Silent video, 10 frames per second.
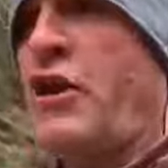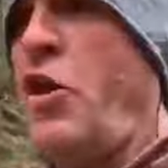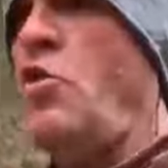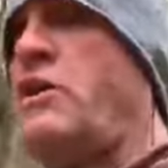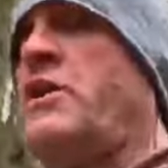
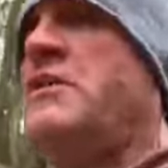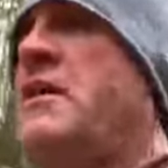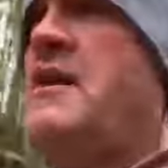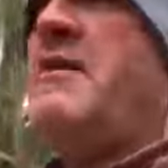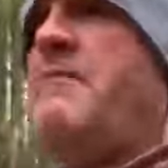cloak,
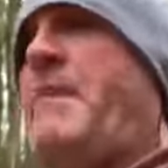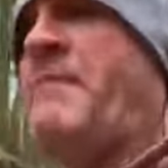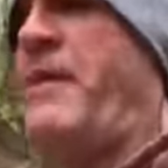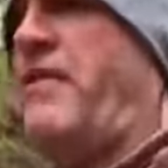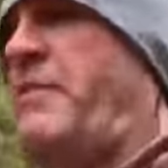
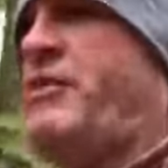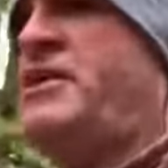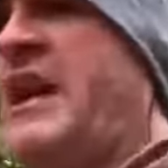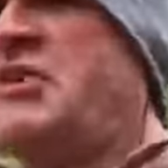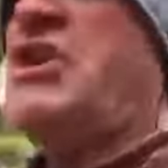big brother
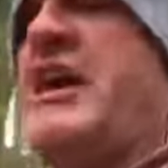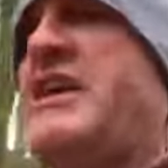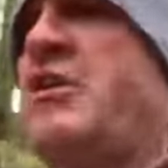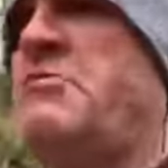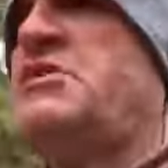protection
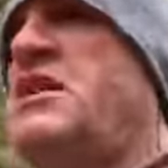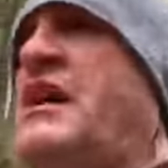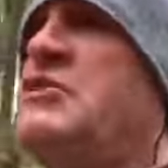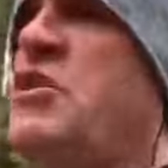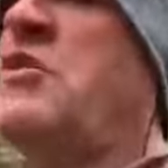guy comes to the
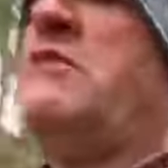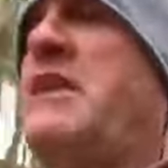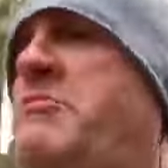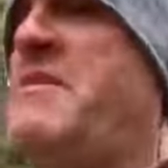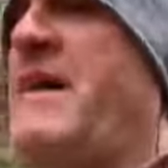rescue.
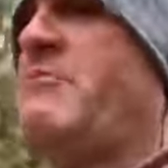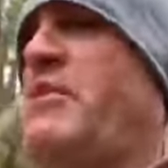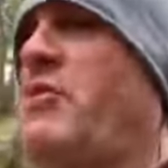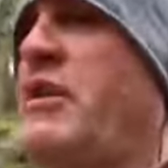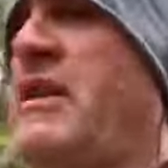I be man, we're
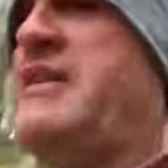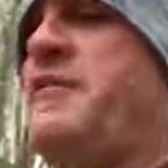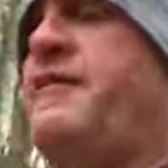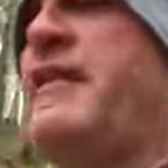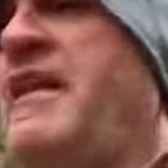not going to let
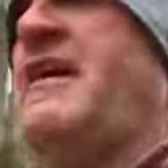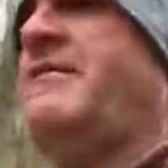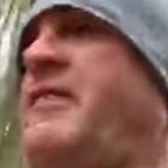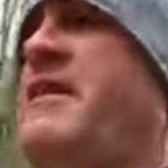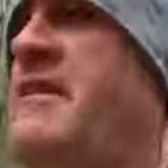you feel that,
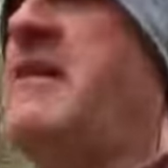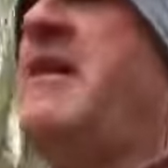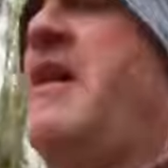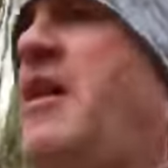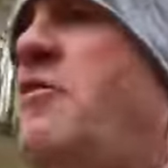right?
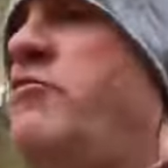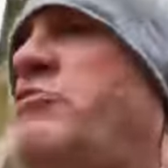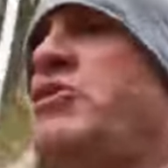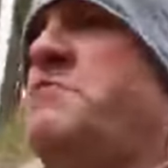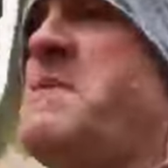
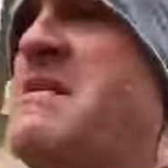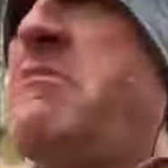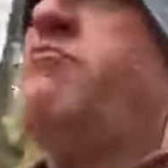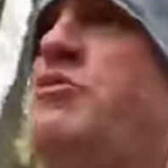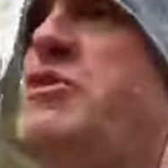We'll just meet,
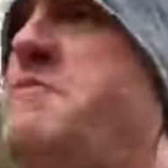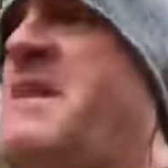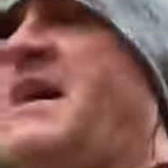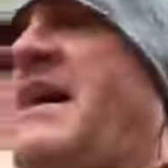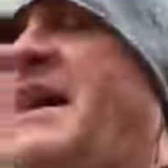we'll just
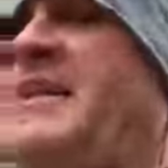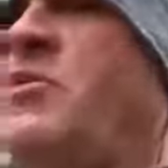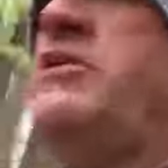meet that head